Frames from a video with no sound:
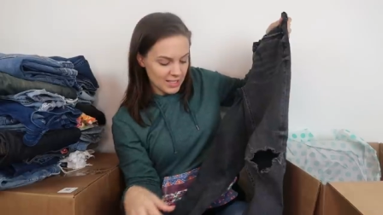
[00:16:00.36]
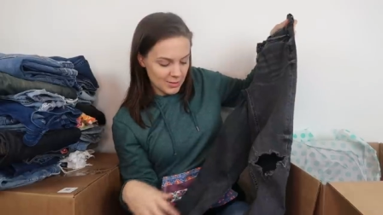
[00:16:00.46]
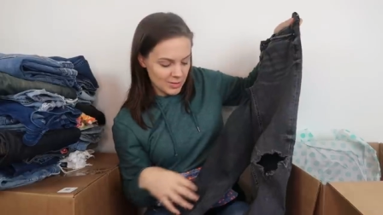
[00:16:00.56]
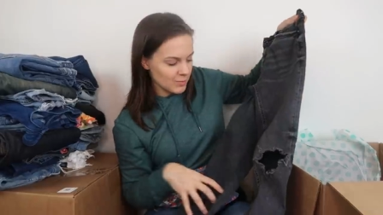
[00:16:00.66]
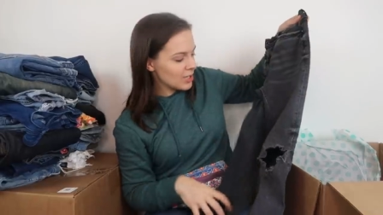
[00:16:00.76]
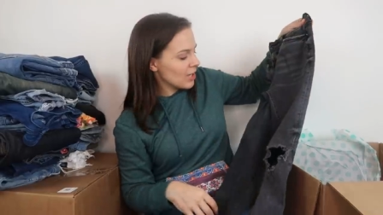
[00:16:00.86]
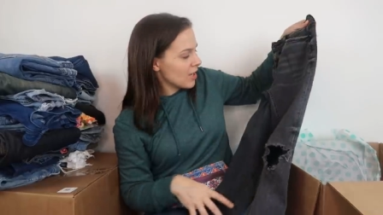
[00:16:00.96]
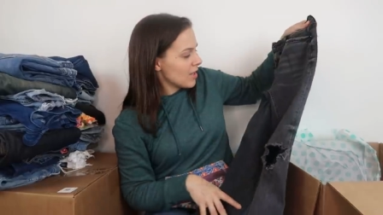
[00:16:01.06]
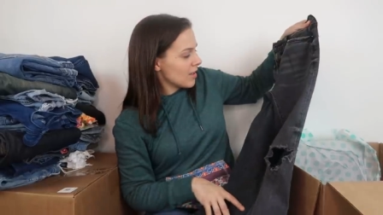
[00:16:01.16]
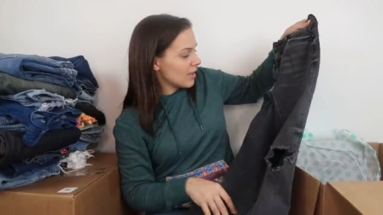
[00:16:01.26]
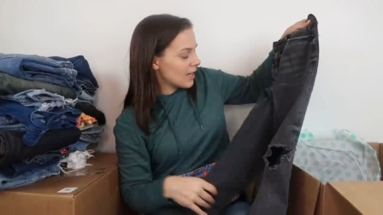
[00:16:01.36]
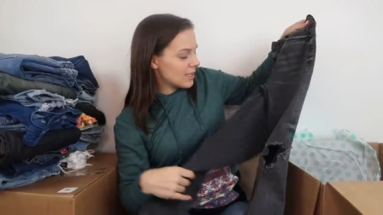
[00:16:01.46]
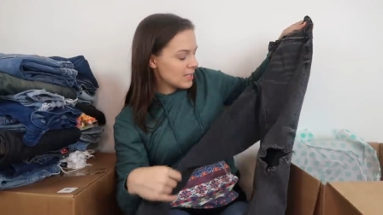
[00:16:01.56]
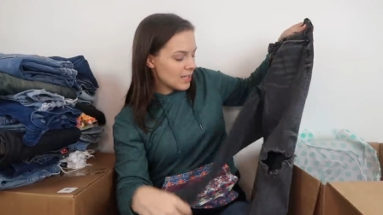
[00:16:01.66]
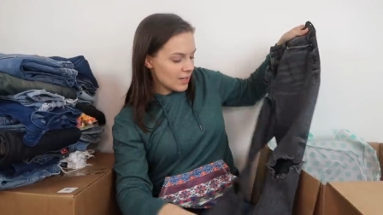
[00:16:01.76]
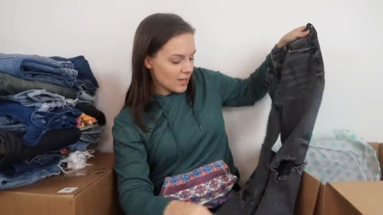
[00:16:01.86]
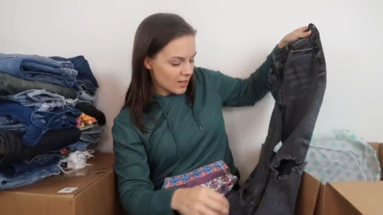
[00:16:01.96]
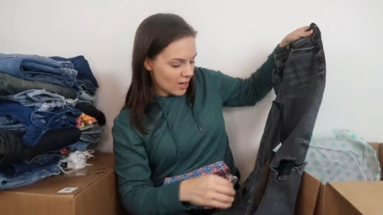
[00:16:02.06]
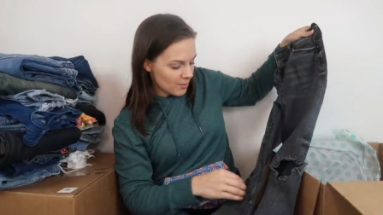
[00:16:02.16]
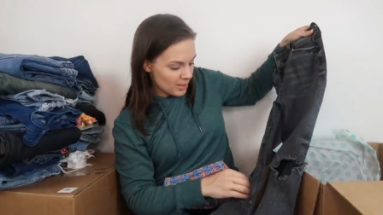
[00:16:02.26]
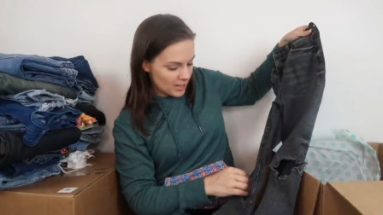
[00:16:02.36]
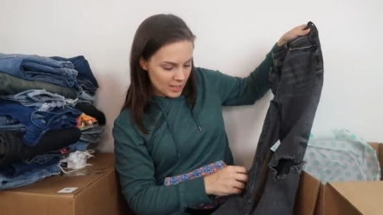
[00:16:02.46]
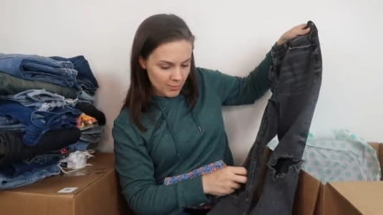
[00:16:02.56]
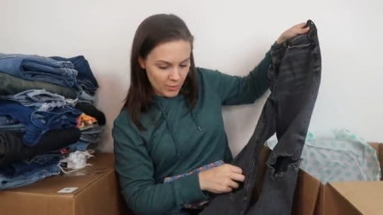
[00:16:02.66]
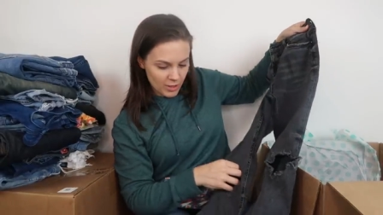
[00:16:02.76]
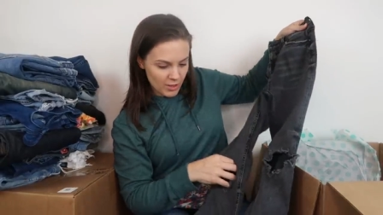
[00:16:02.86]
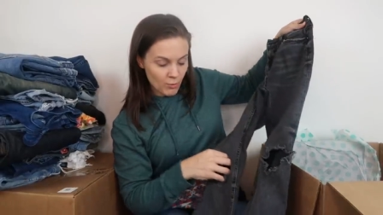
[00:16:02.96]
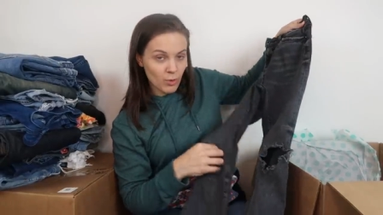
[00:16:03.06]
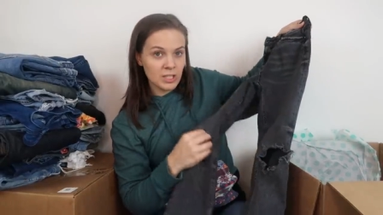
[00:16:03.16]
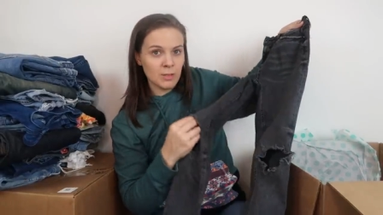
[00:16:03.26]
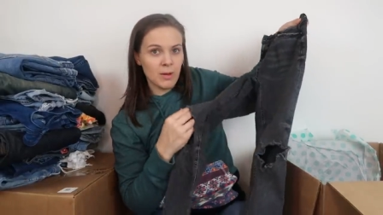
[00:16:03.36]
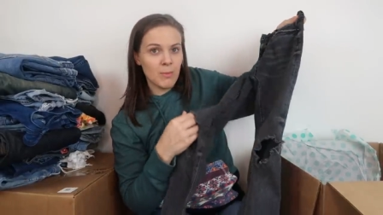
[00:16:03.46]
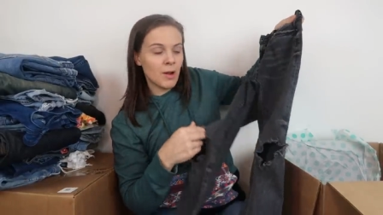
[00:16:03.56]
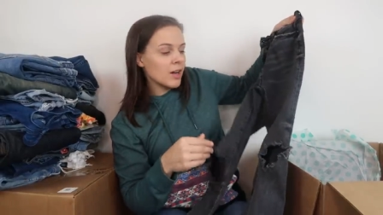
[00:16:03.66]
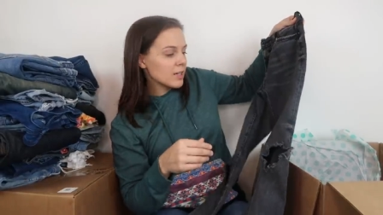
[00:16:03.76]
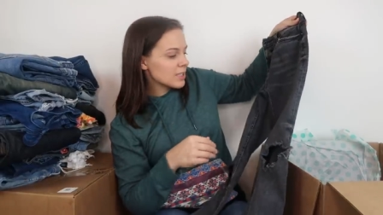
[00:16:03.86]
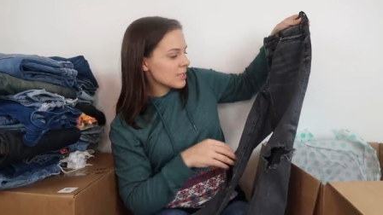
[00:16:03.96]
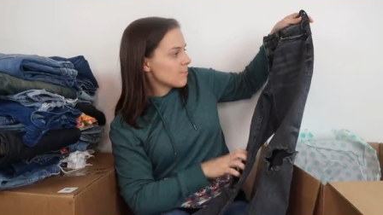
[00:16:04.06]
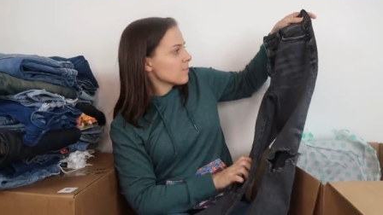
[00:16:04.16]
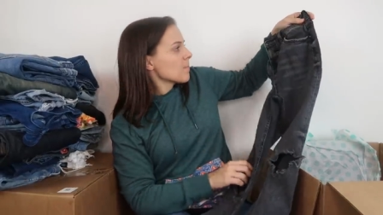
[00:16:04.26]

That seems to be, like I said, a common theme with what's in my box.